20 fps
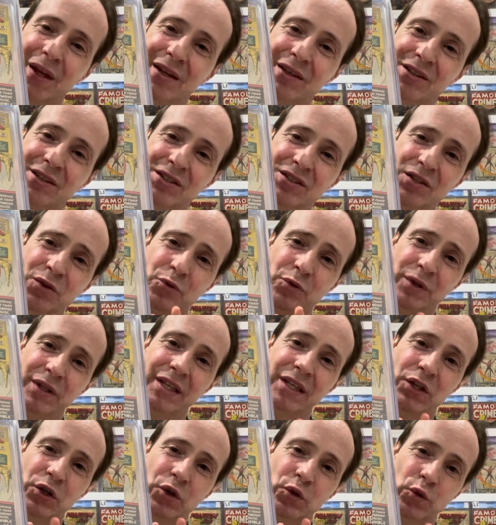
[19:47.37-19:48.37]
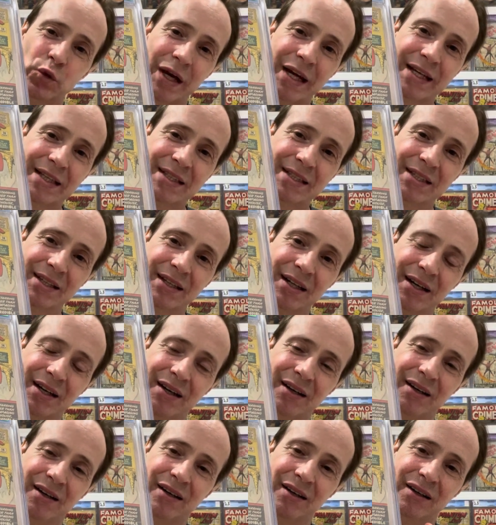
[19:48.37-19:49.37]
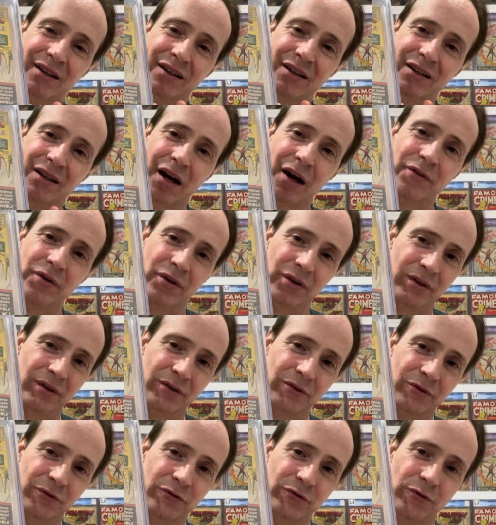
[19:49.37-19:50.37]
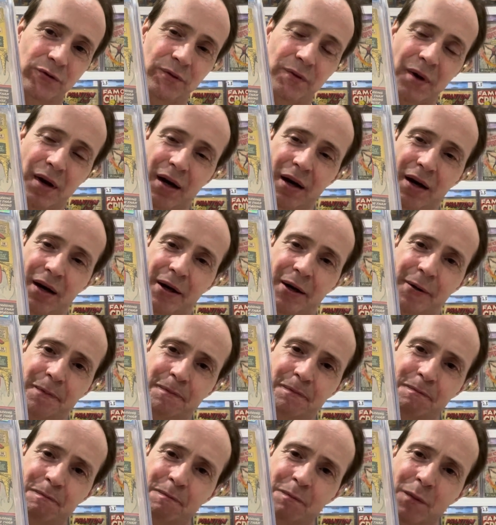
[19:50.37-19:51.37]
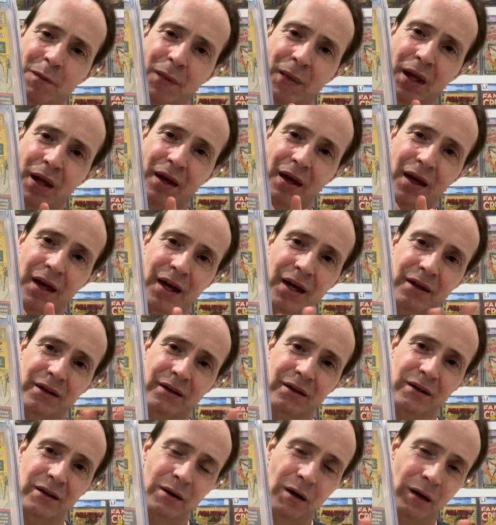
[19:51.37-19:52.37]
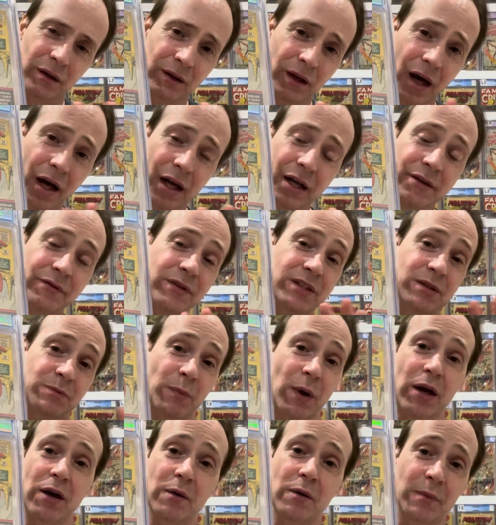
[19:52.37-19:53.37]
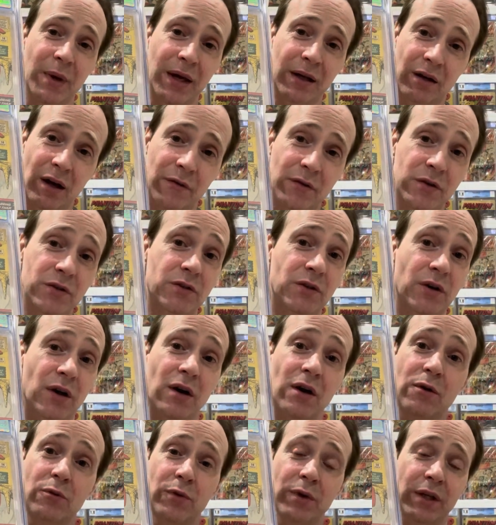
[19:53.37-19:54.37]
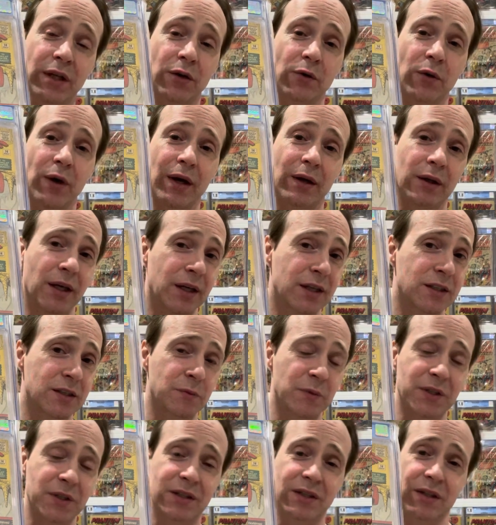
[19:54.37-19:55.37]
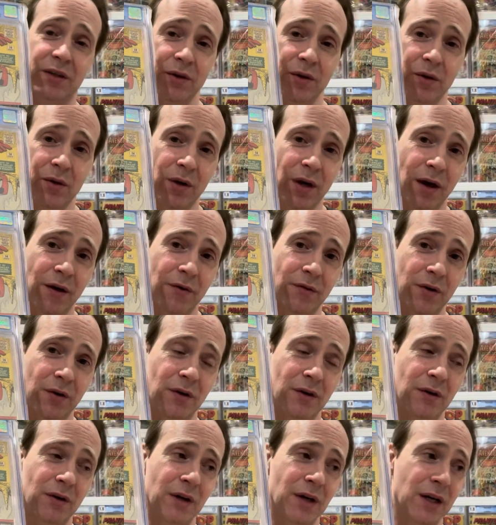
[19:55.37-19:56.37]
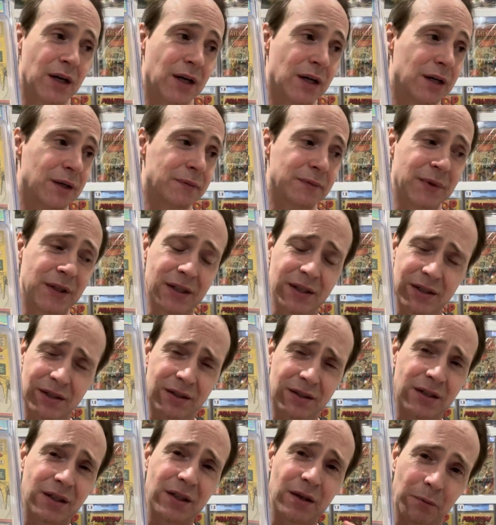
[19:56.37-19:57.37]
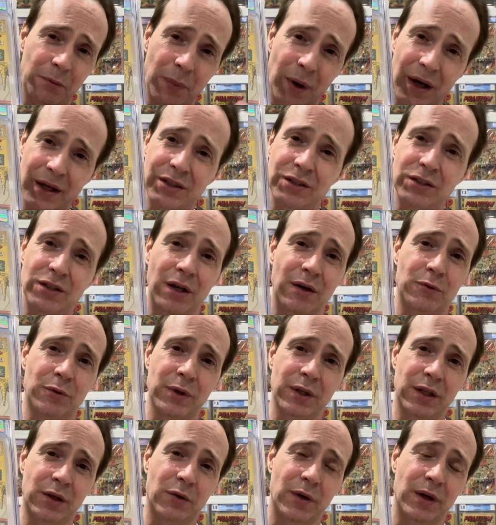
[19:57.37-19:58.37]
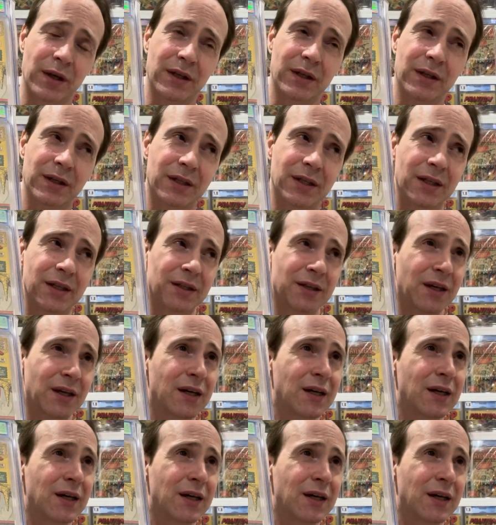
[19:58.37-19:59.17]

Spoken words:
Just a really great cover. And a lot of his Spider-Man covers are really great, like his Mysterio cover. He just did a bunch of really great. He did